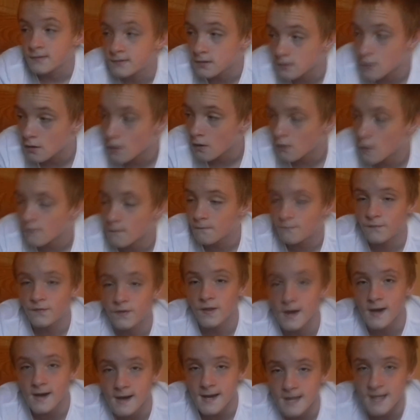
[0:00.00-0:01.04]
So
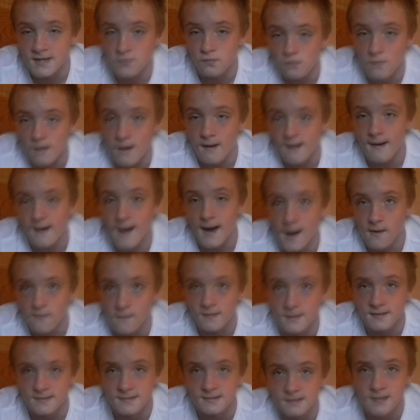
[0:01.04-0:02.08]
that is what
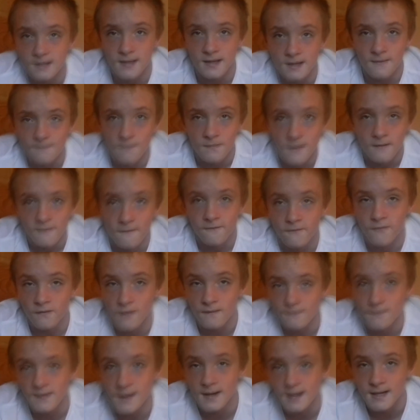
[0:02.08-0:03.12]
I want to see
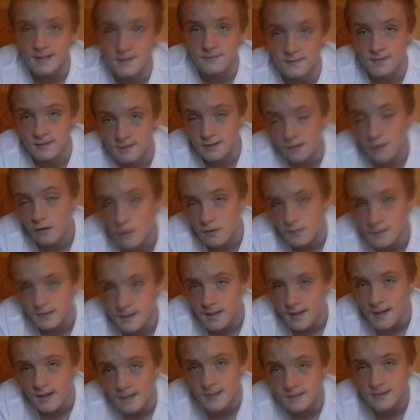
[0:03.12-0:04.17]
for next week's
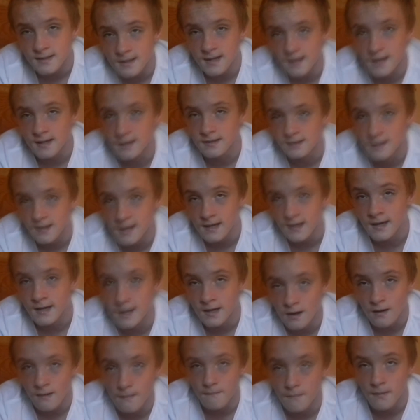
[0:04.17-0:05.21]
contest is
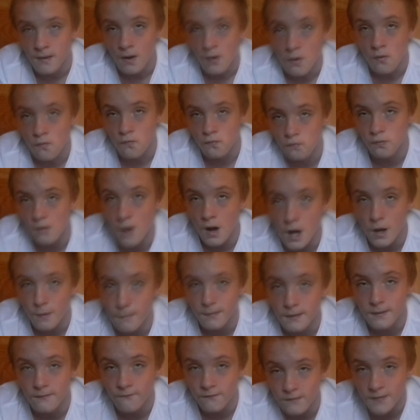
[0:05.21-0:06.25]
a um,
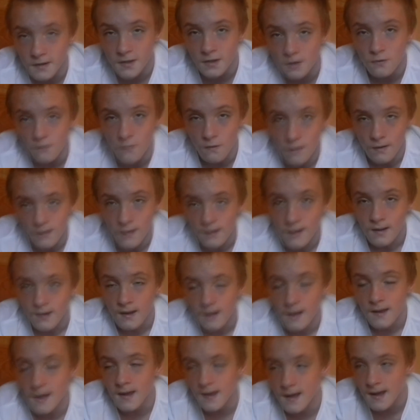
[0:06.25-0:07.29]
Robin video.
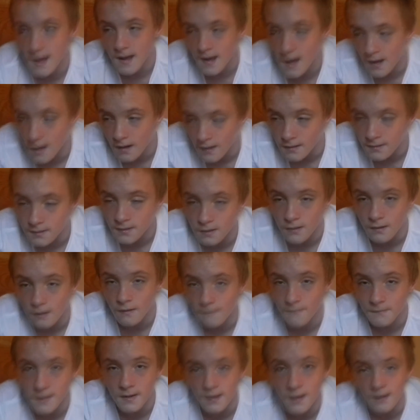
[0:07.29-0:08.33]
And
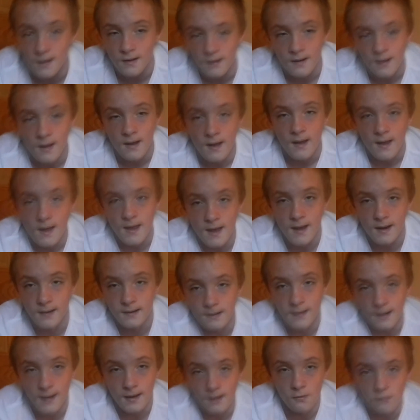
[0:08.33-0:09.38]
um, yeah,
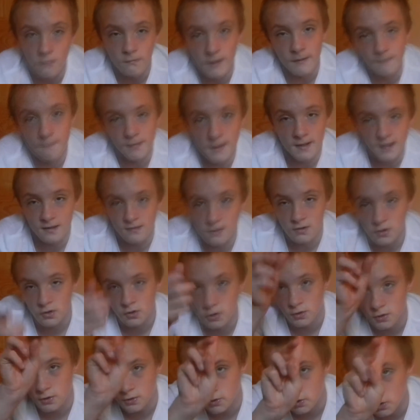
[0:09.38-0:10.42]
and I will be picking
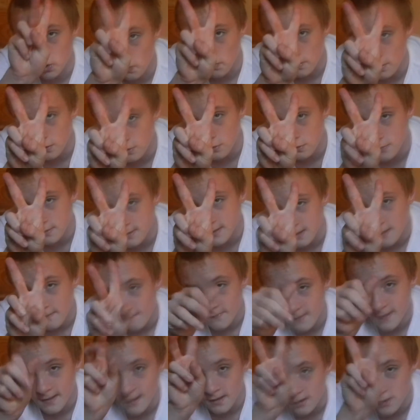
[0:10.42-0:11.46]
two winners.
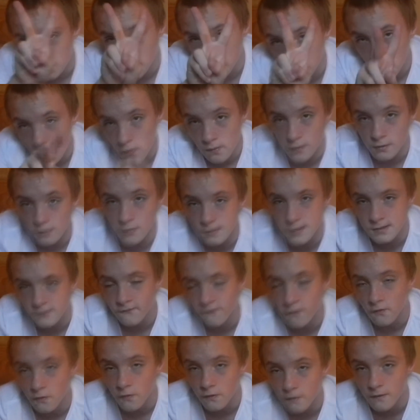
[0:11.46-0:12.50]
Yeah, two winners
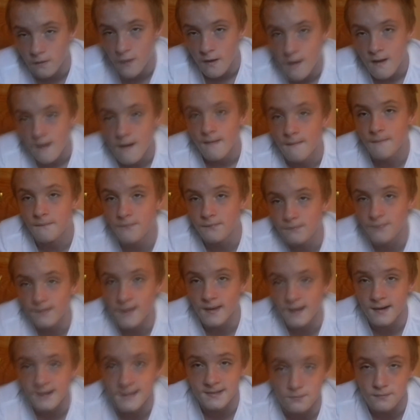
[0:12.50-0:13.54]
for
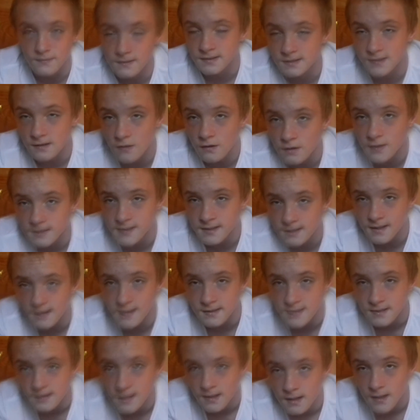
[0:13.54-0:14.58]
next week's
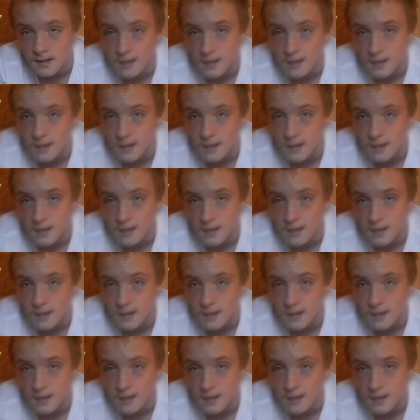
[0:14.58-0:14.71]
contest.